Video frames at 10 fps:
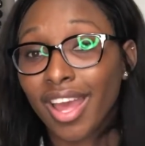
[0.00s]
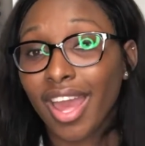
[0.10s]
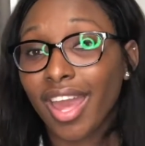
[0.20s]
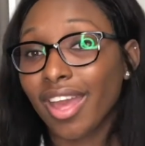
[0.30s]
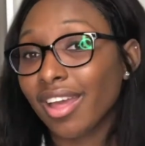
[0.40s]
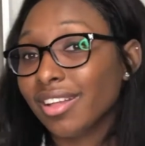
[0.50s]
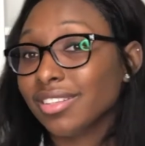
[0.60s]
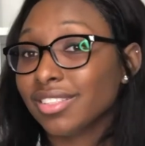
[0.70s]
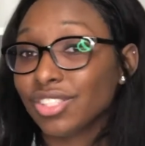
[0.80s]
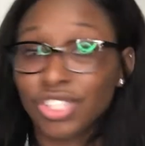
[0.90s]

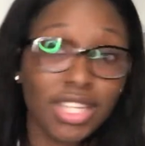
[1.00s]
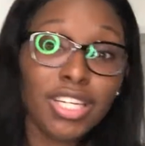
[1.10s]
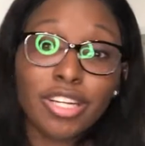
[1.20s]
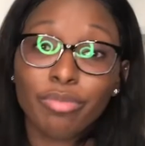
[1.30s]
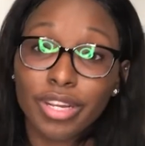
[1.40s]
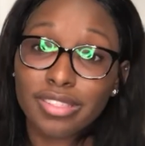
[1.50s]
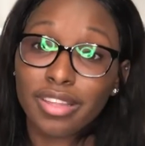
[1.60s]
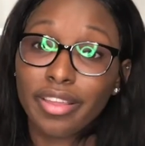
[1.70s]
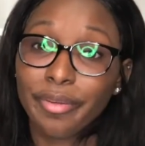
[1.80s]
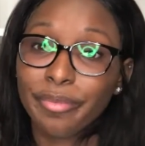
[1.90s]
And she ended up
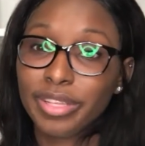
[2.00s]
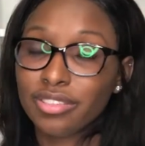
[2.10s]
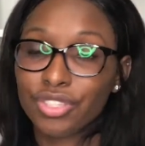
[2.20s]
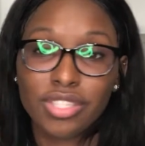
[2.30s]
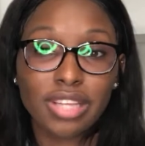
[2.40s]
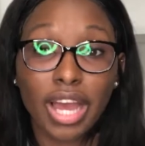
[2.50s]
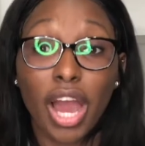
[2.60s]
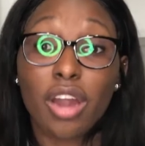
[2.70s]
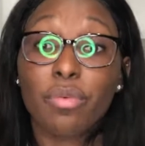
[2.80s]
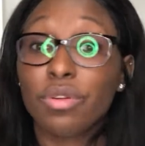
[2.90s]
raising them. And so she's like,
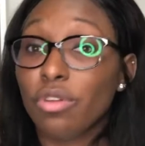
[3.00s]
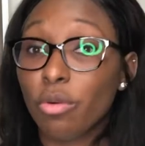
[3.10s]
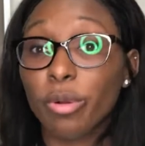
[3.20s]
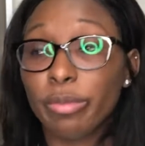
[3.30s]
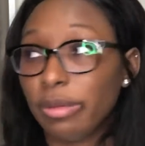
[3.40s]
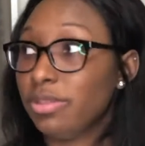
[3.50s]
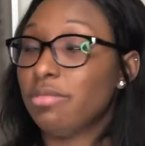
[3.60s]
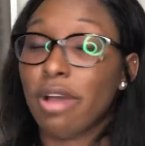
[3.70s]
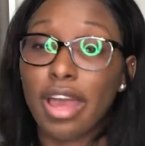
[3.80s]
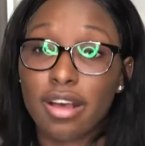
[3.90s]
I don't want no more babies in
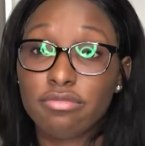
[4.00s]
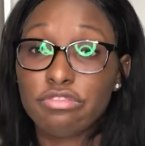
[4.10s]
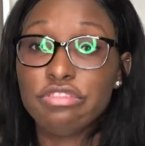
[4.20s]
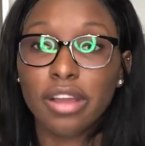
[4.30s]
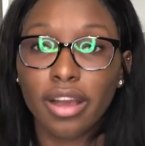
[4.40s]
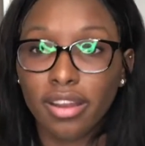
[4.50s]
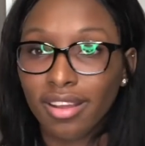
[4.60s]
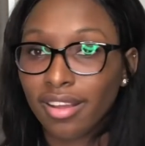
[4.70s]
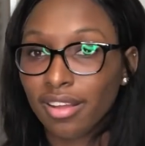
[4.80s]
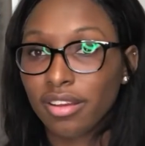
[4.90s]
my house. None.
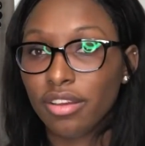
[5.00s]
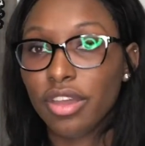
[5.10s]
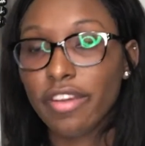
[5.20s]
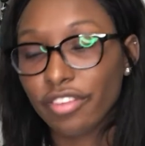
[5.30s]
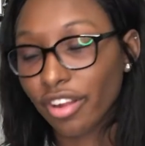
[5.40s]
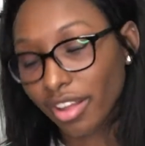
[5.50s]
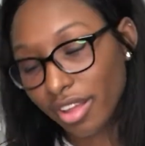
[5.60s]
Never.